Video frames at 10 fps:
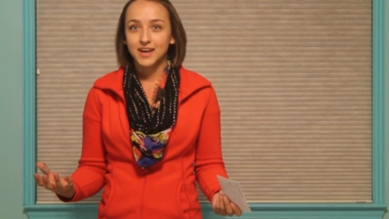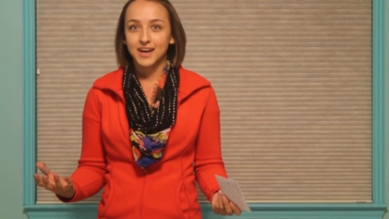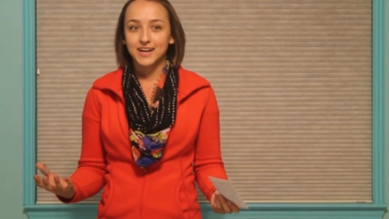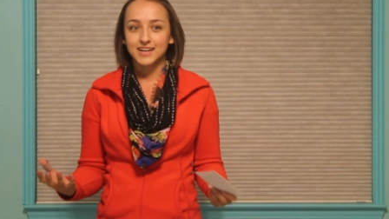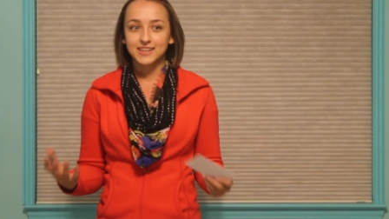
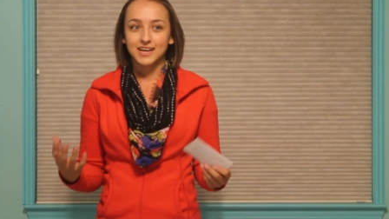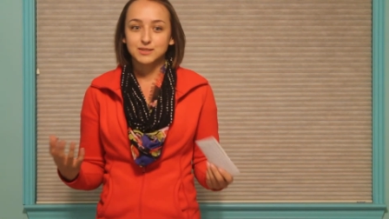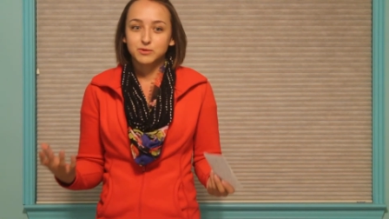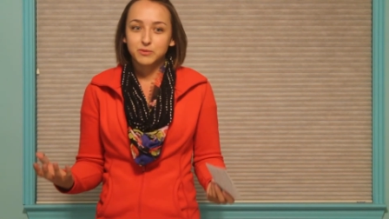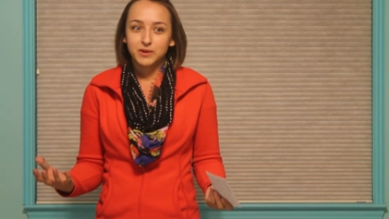And that's
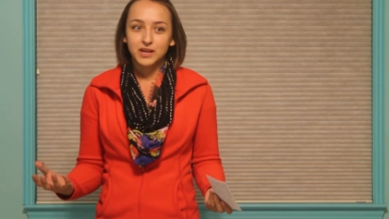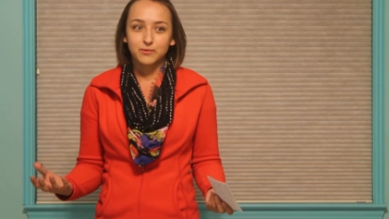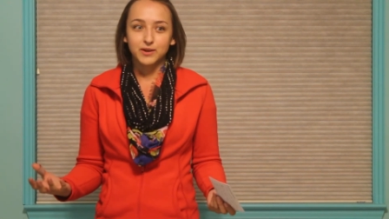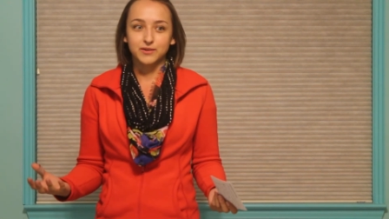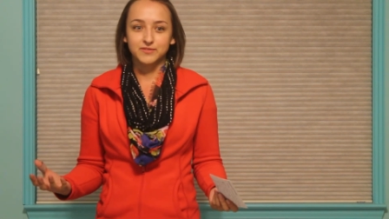what we want to get
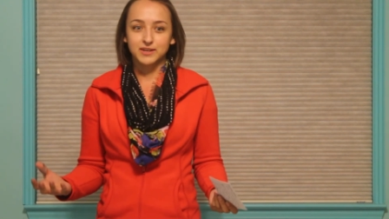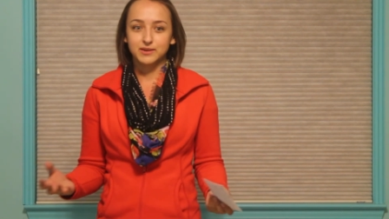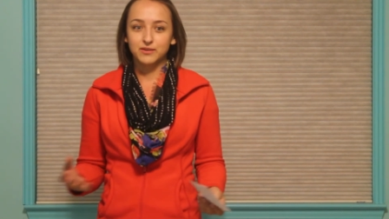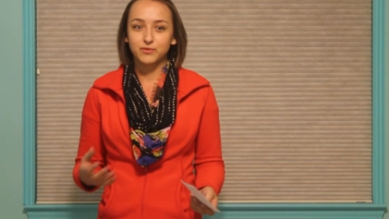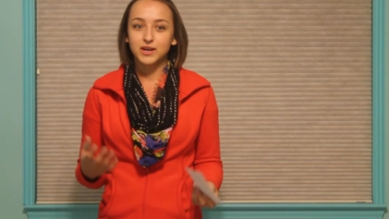rid of.
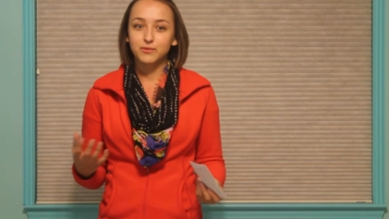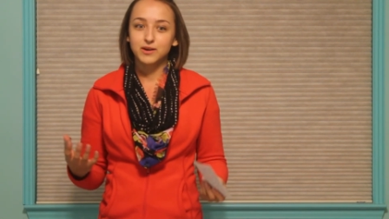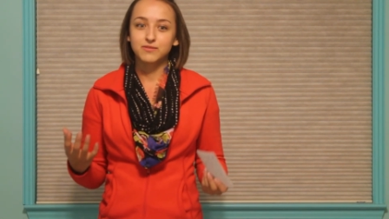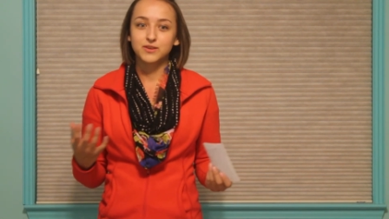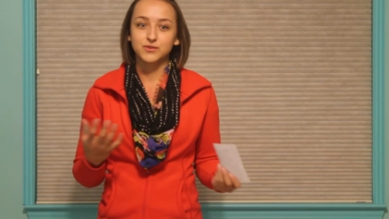And if we get
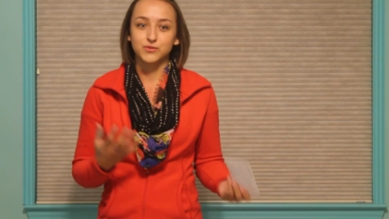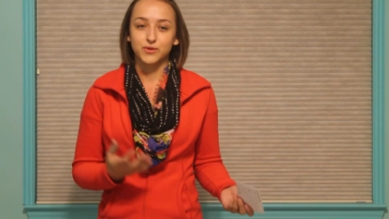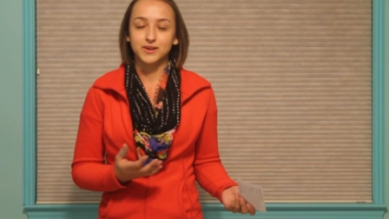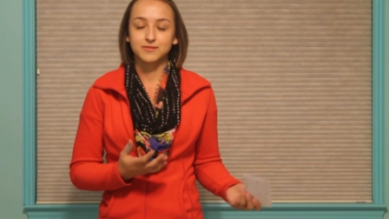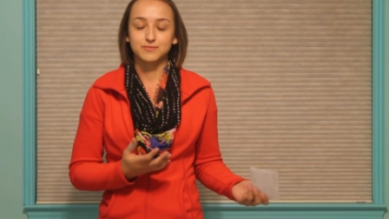rid of the
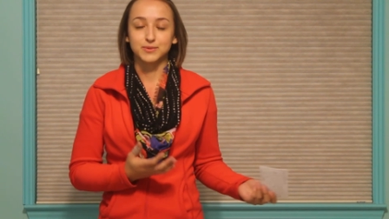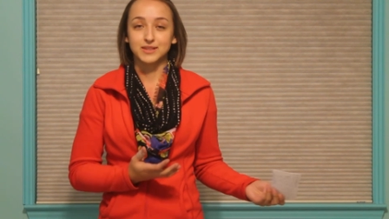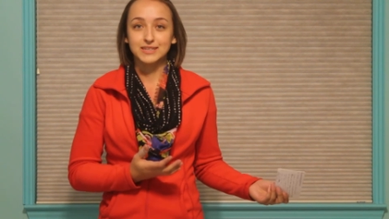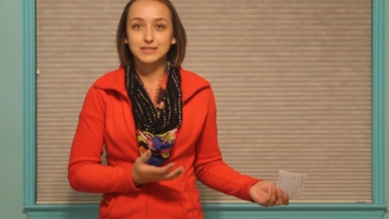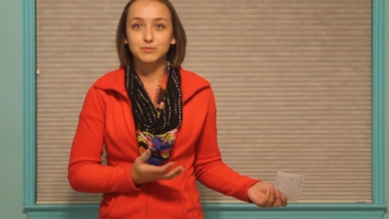Detroit
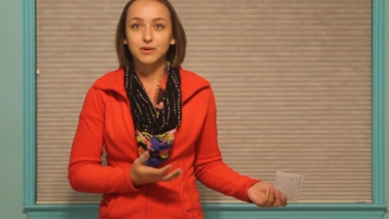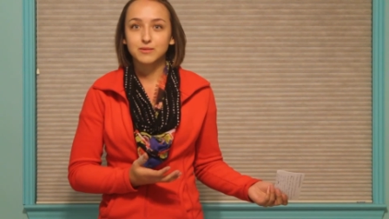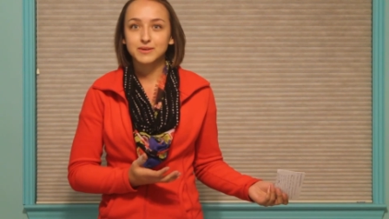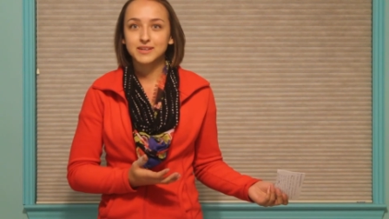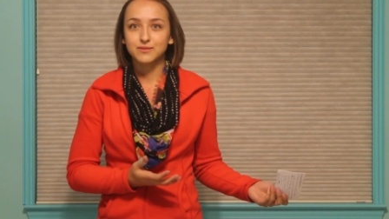Police
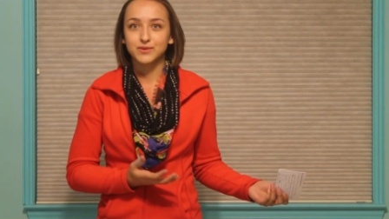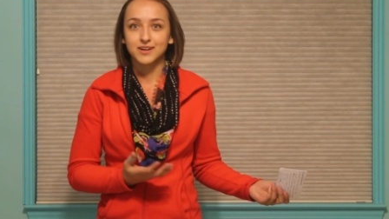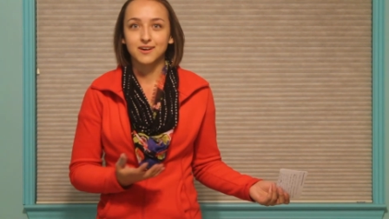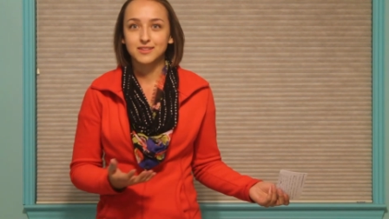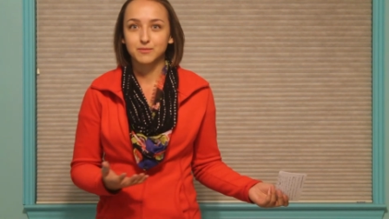Department, if we
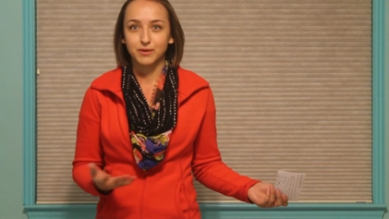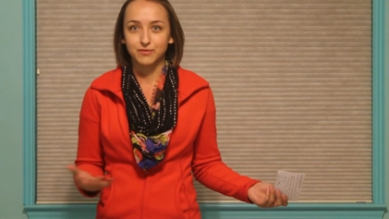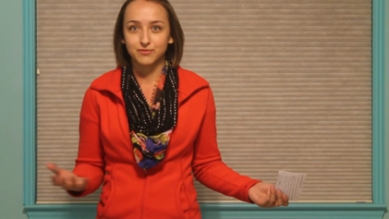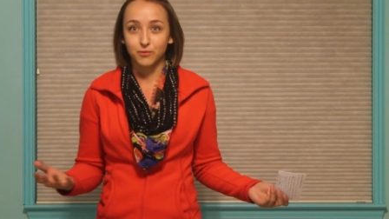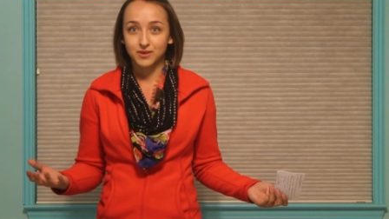cut them by
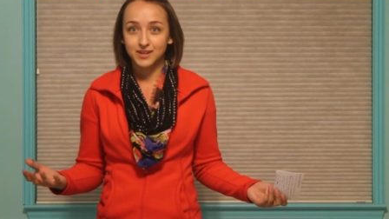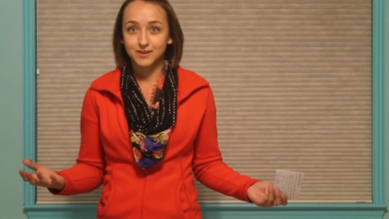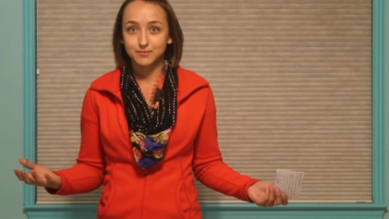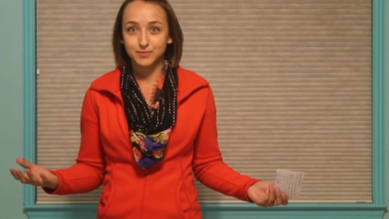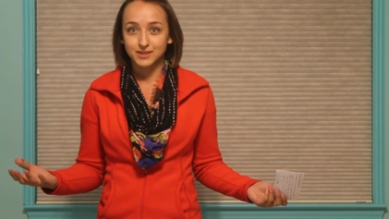
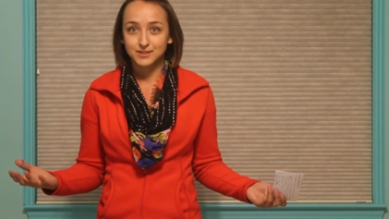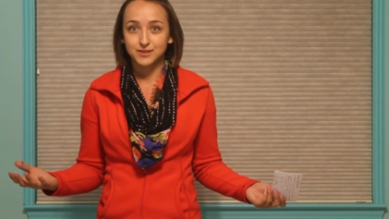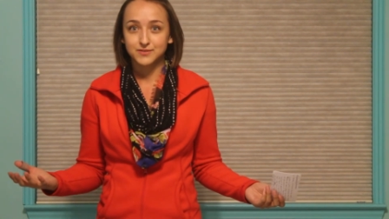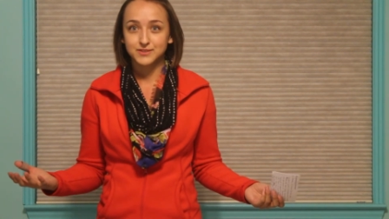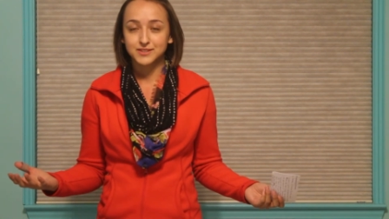40 police
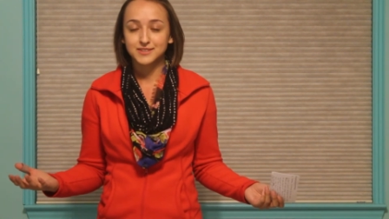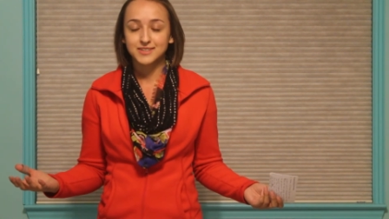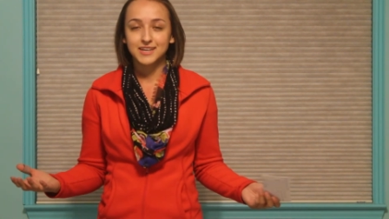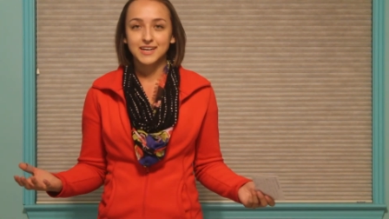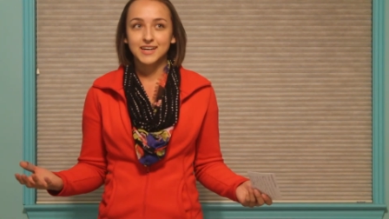officers,
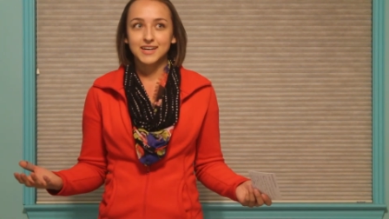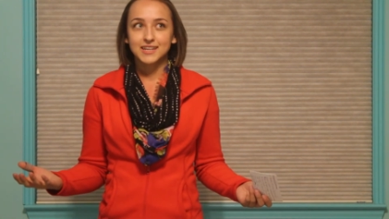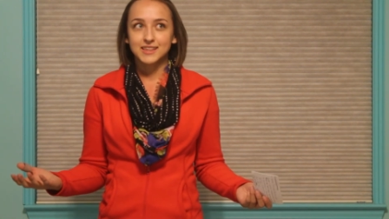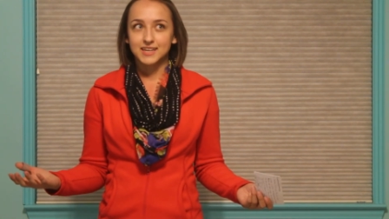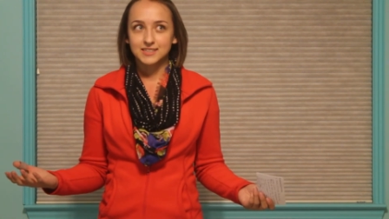
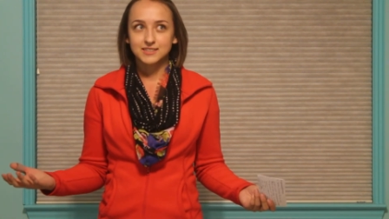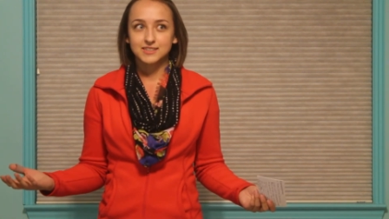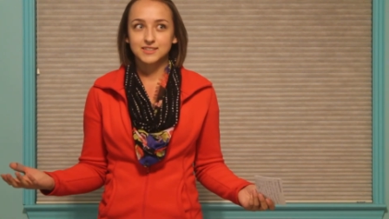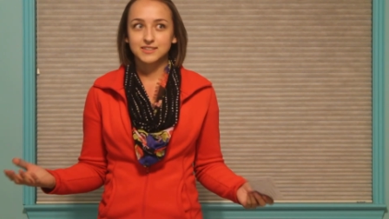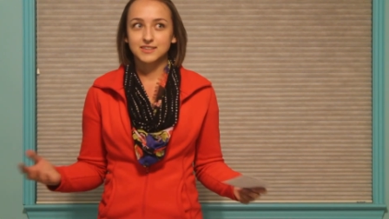that is
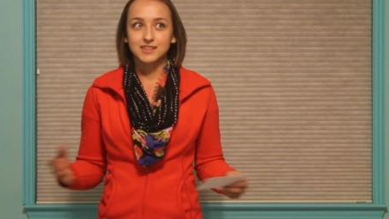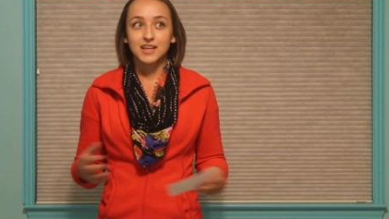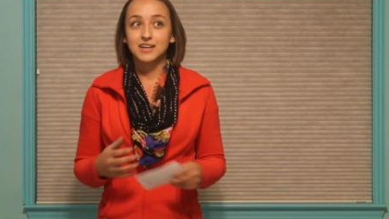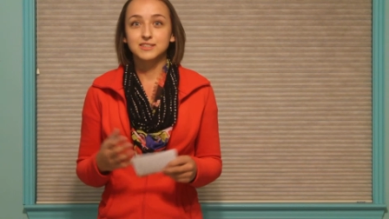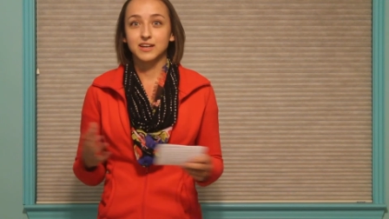
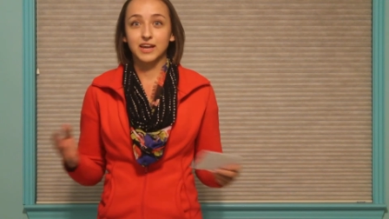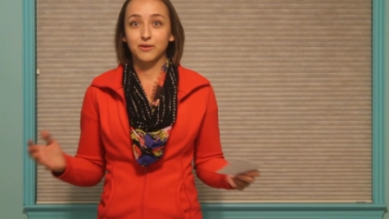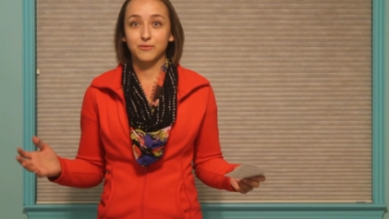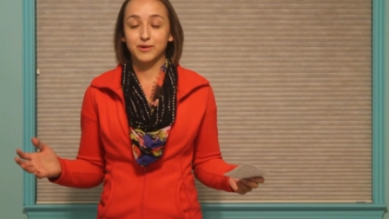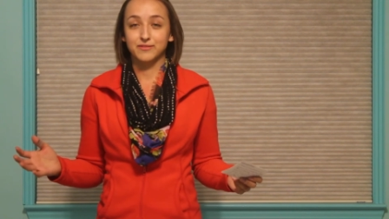going to get
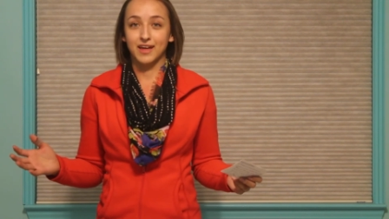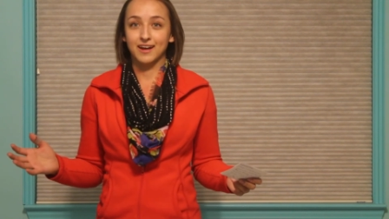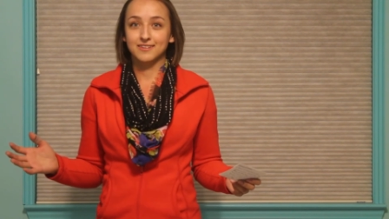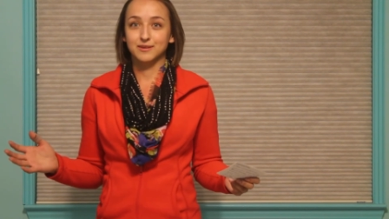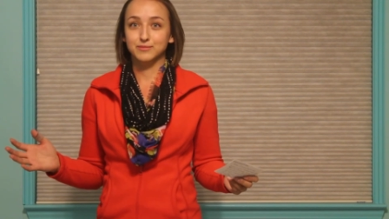rid of
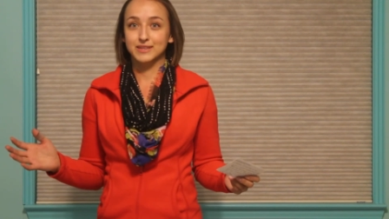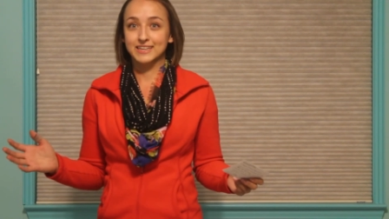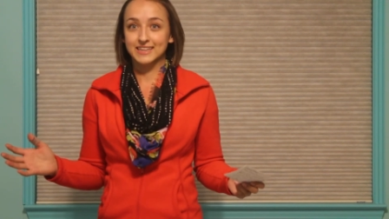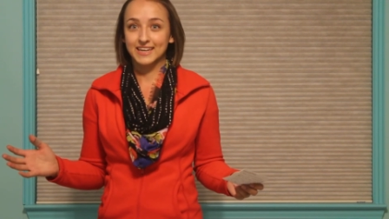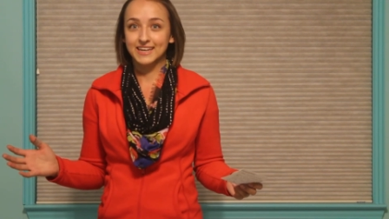that
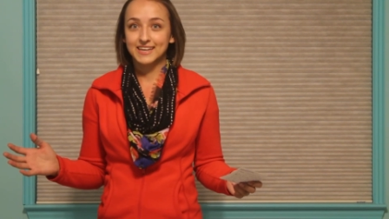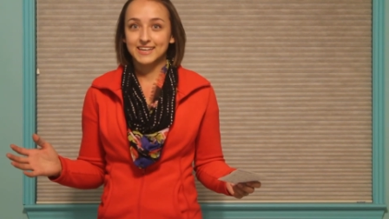completely.